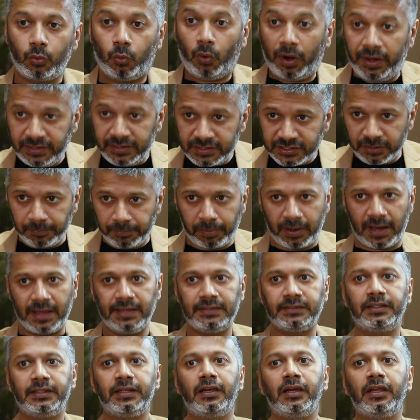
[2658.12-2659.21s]
quite
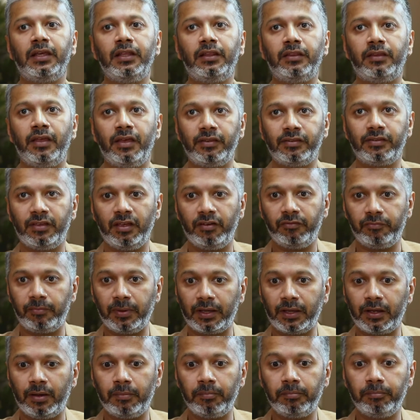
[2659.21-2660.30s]
surprisingly things have
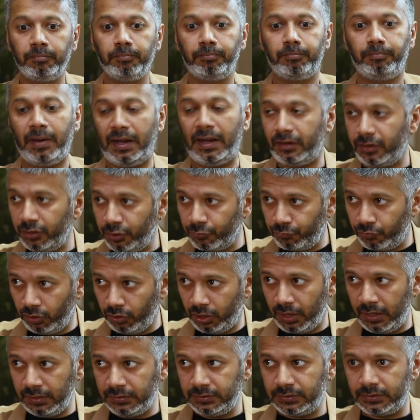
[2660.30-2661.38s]
become better for
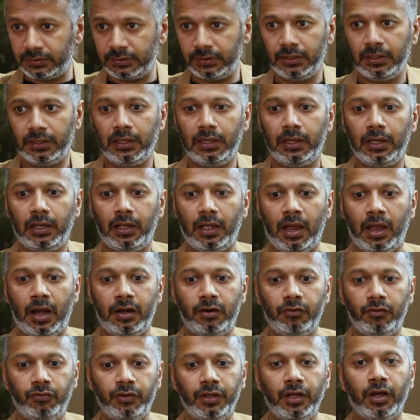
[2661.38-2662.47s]
us
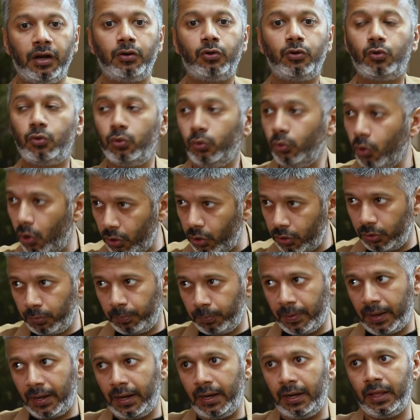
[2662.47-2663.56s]
and we are too
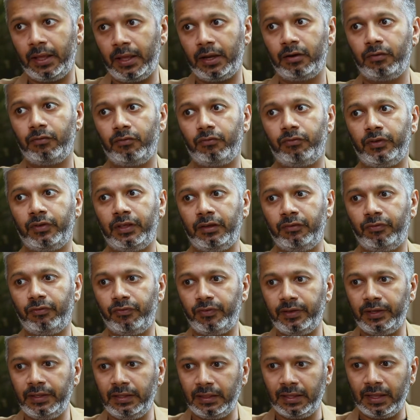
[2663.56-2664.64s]
occupied and we
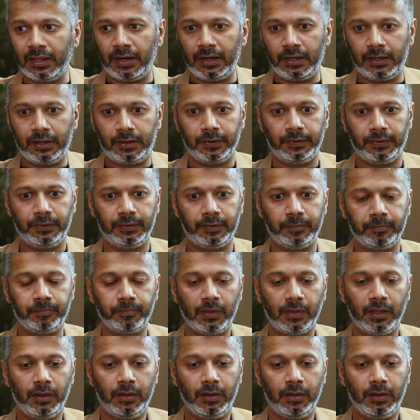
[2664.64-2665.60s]
feel that um,